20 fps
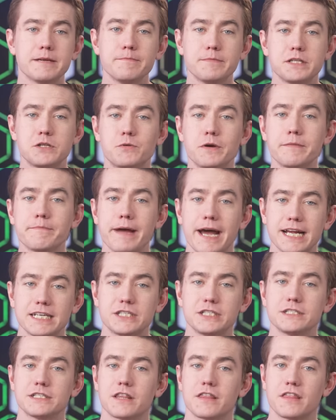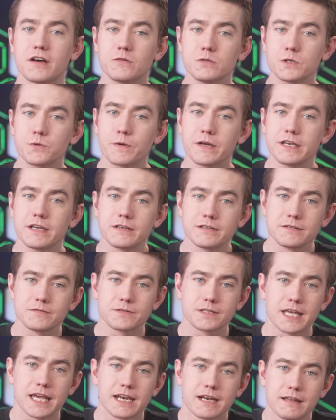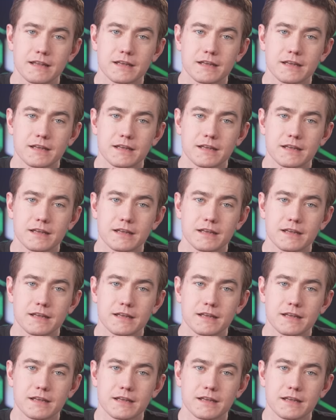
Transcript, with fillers: in between matches, those windows get a